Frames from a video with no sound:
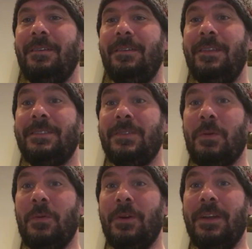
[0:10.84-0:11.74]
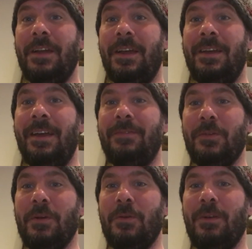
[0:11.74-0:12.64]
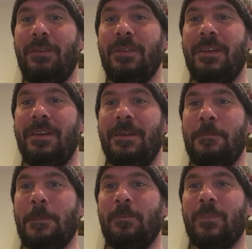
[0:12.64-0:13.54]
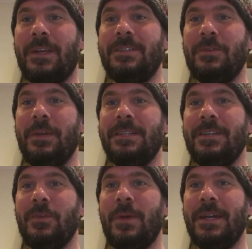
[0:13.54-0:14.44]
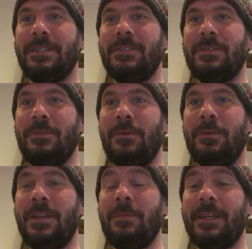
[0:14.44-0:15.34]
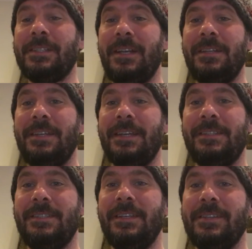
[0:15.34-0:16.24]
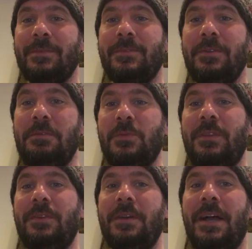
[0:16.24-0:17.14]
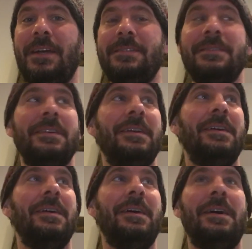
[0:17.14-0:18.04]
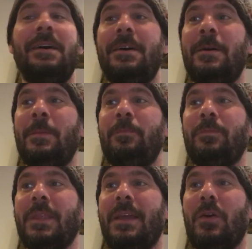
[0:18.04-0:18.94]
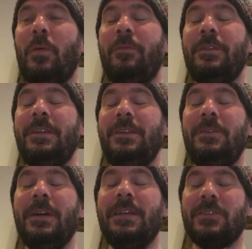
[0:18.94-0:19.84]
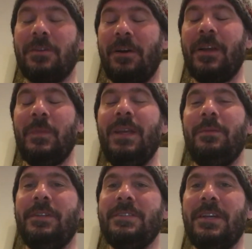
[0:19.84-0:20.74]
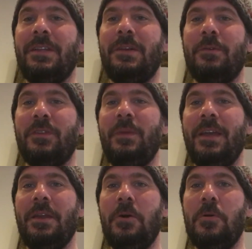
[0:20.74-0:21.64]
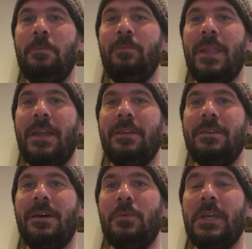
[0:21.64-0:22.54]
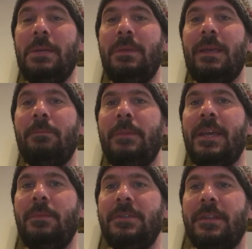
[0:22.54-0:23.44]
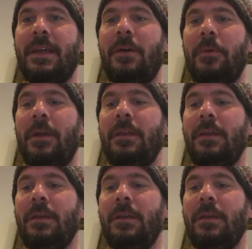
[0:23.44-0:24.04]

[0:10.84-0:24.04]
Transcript: this is what we're gonna have to work with until we get to go back to school. And I'm excited to get to sing some tunes with you guys. And hopefully you guys are gonna be able to sing along with me at home, and we'll keep making music that way.